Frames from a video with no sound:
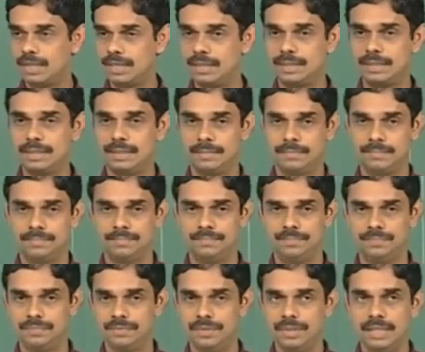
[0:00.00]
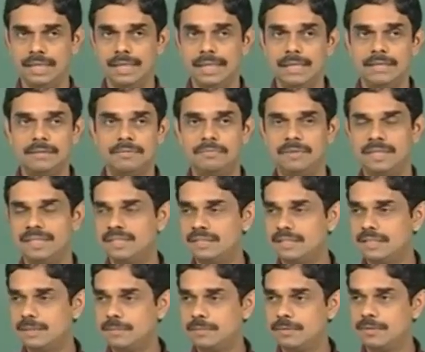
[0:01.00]
and the phase
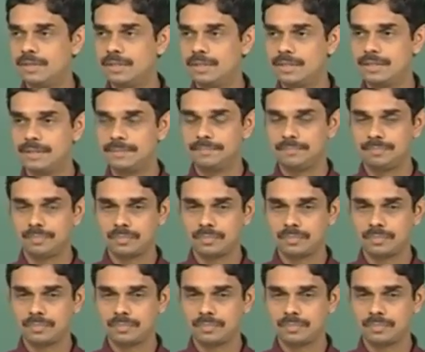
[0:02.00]
distributions,